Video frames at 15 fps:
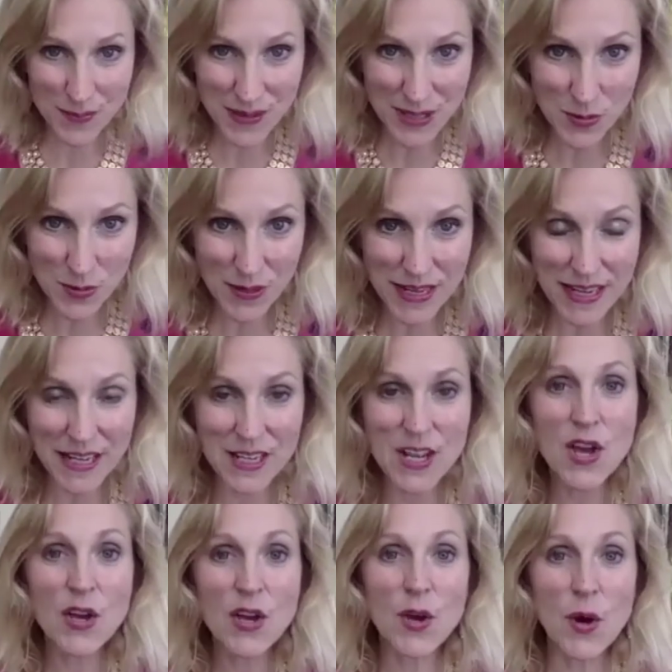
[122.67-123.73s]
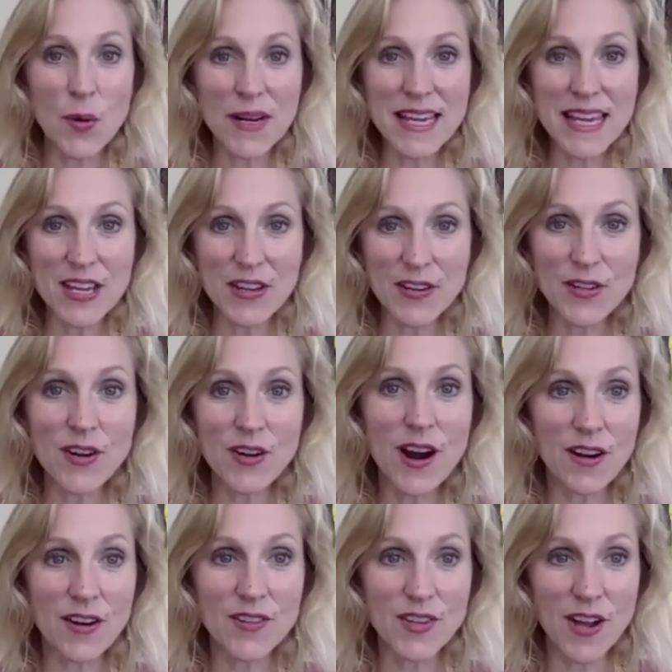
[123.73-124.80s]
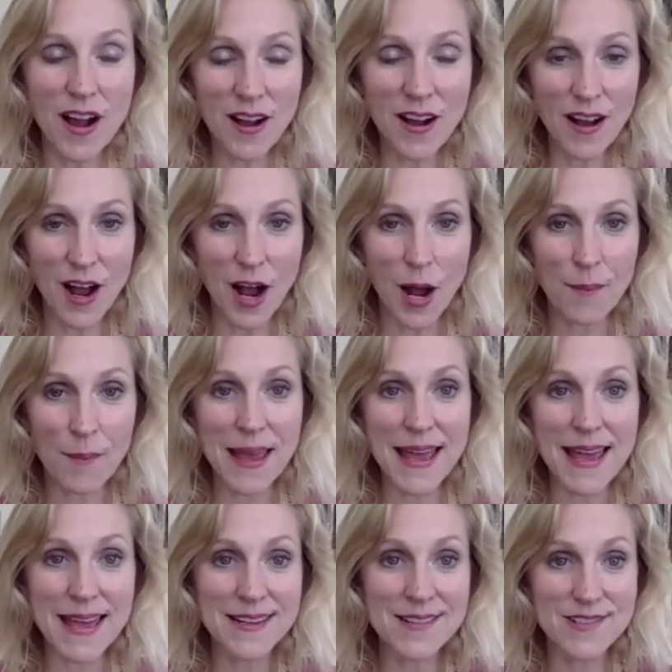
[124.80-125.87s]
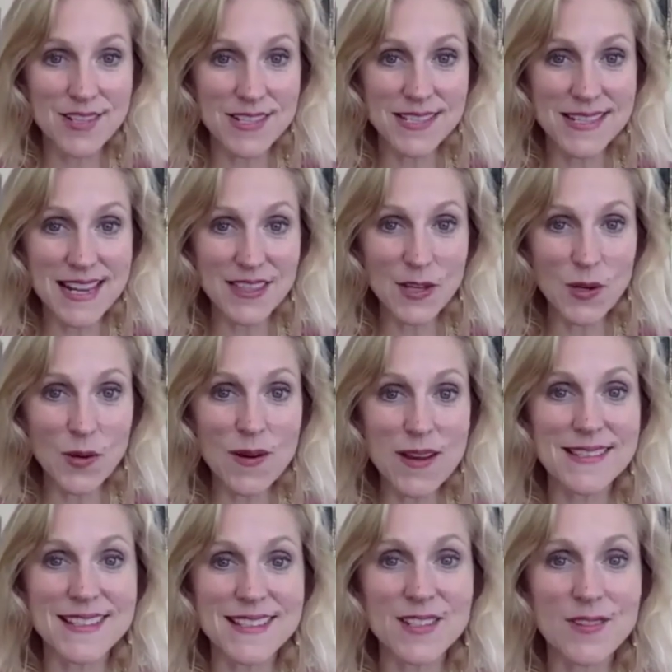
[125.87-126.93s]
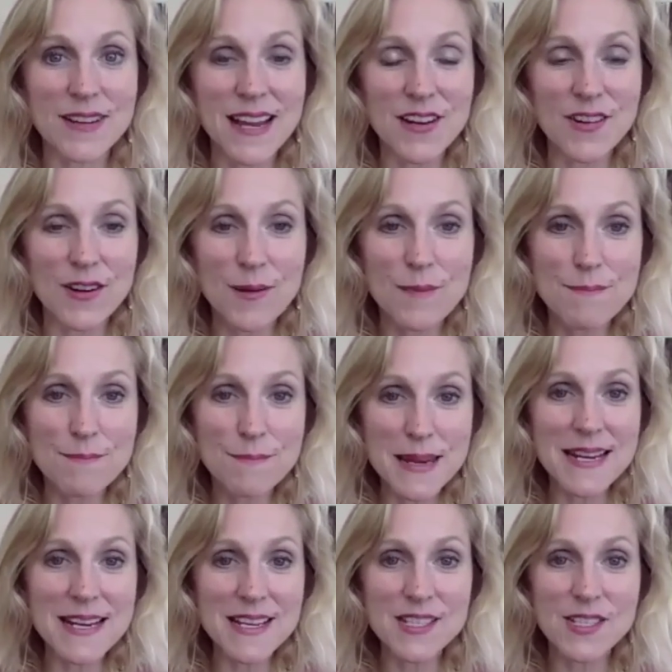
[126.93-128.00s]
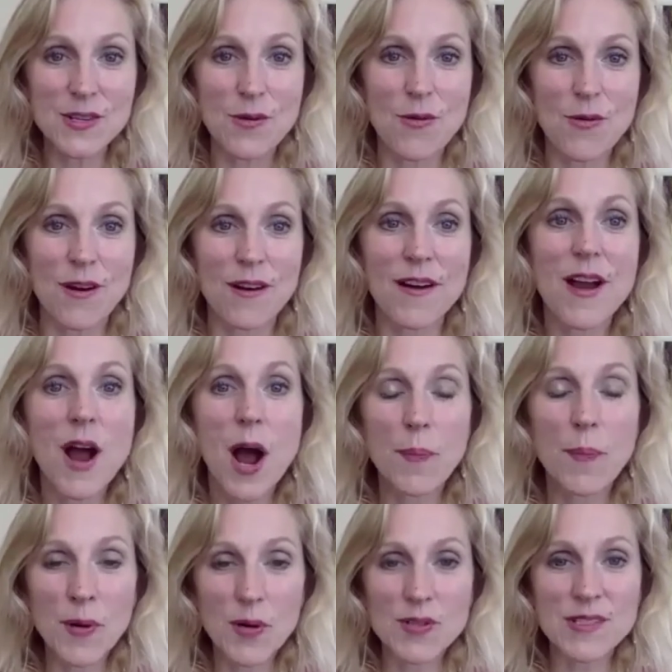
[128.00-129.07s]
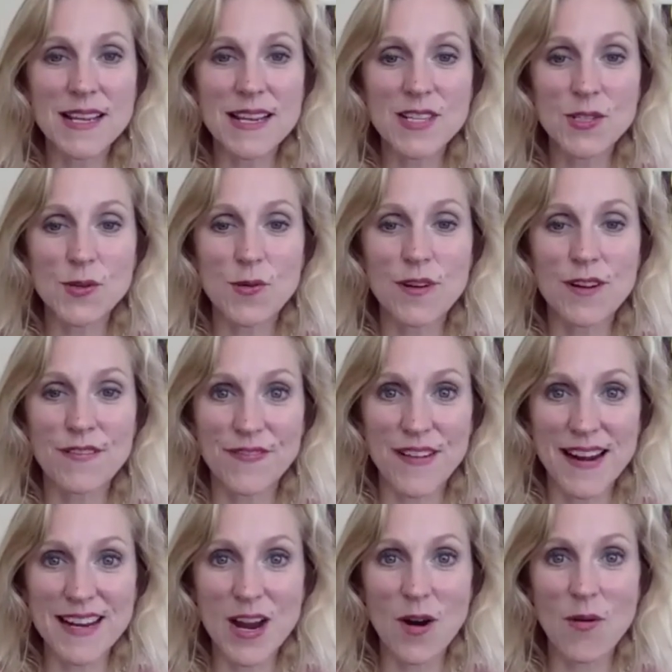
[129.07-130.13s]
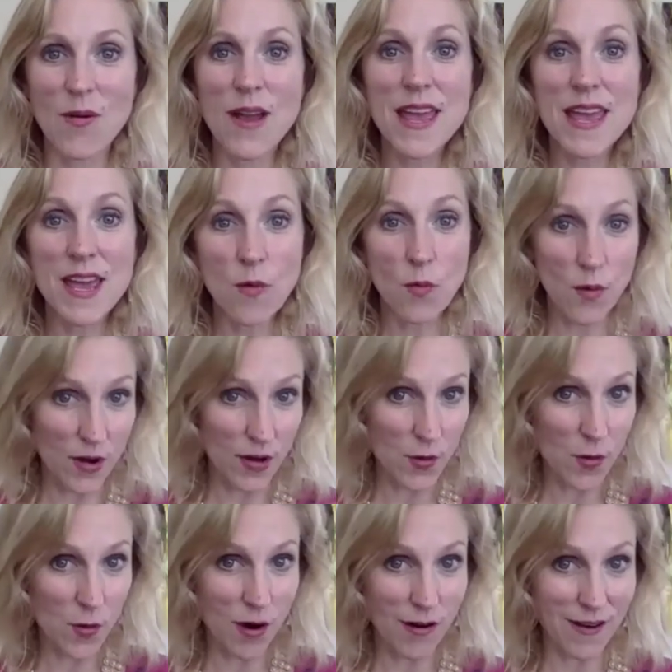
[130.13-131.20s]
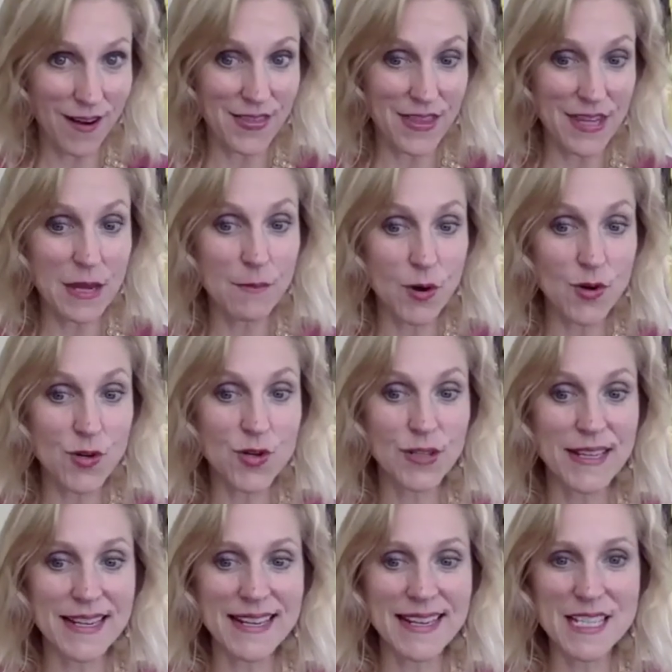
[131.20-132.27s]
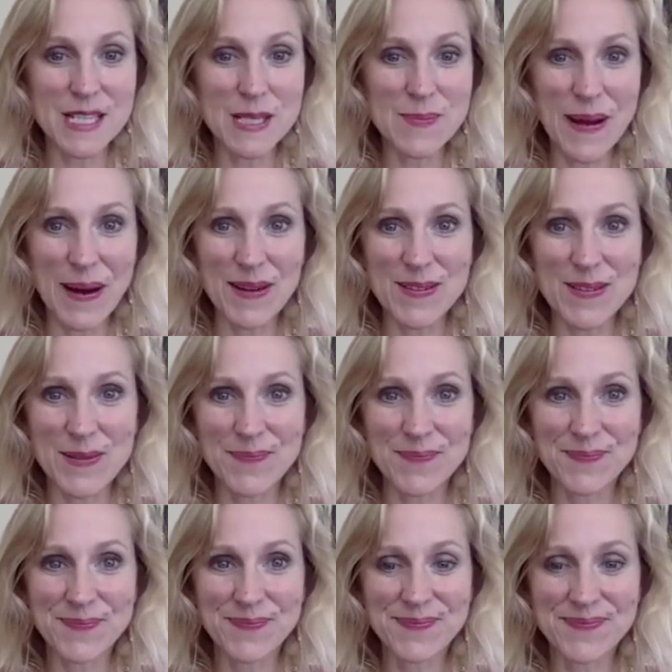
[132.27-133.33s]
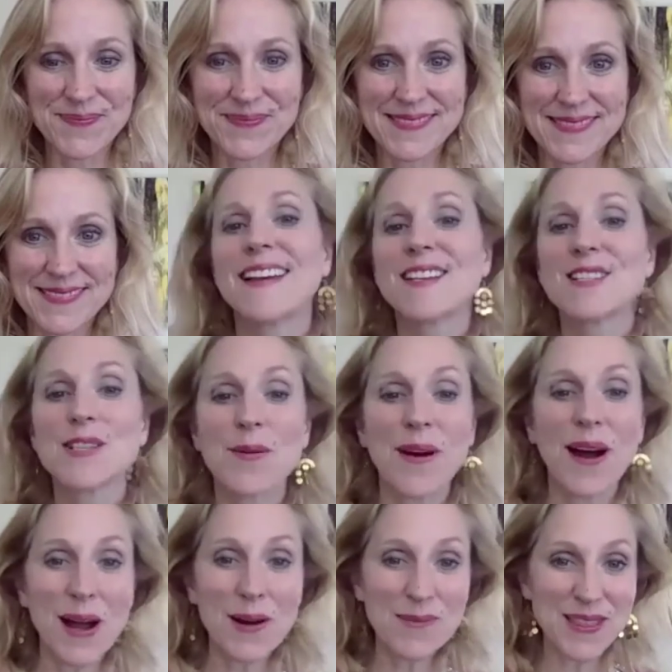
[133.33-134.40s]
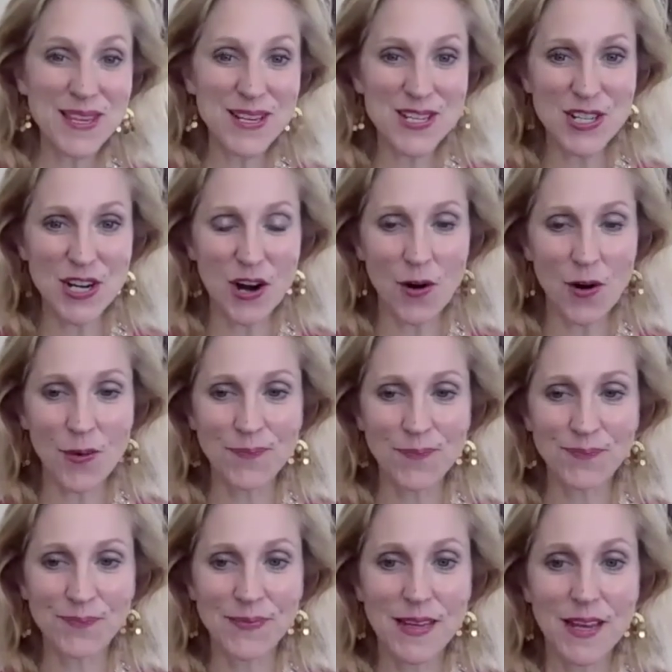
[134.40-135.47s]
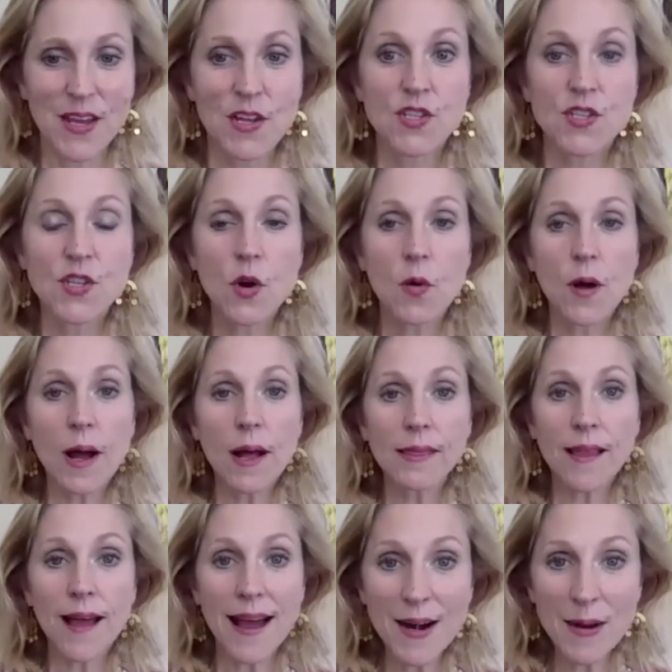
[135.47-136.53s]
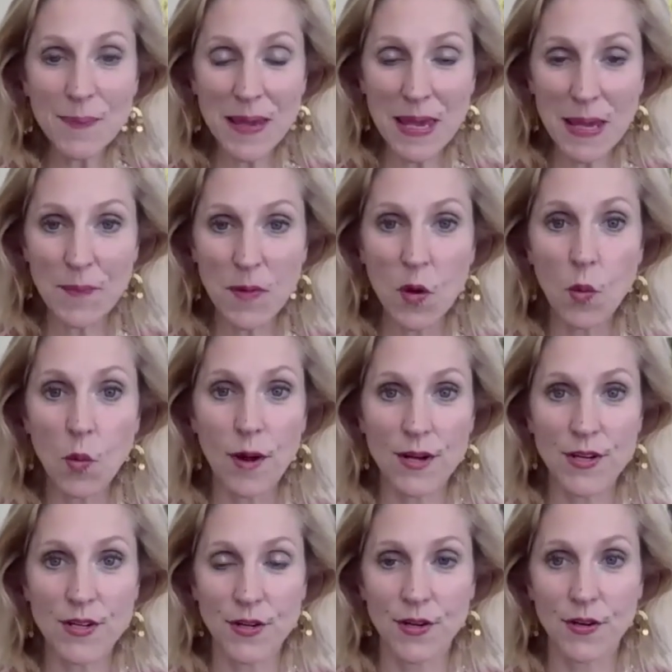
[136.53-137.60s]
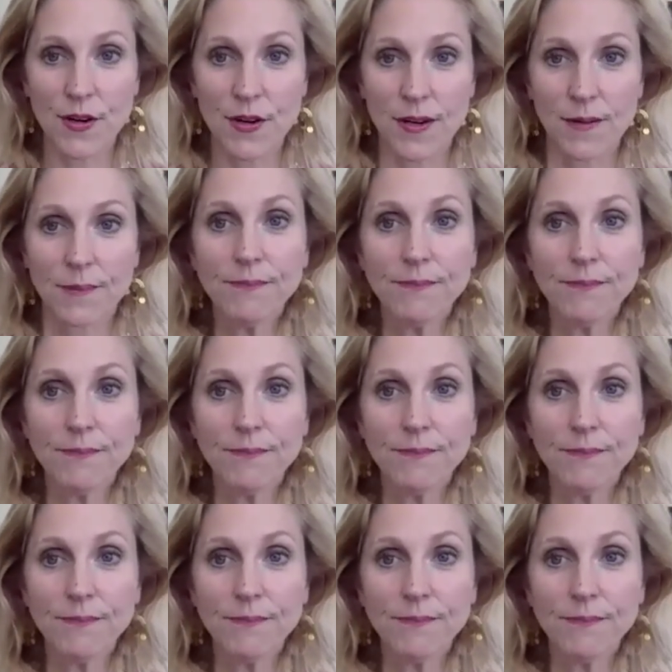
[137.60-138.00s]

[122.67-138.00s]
in between, go to heal your hunger dot com and just take the quiz, and you'll get your immediate score, a personalized score to find out where you are on the emotional eating spectrum. So on with the show. So a lot of people wonder,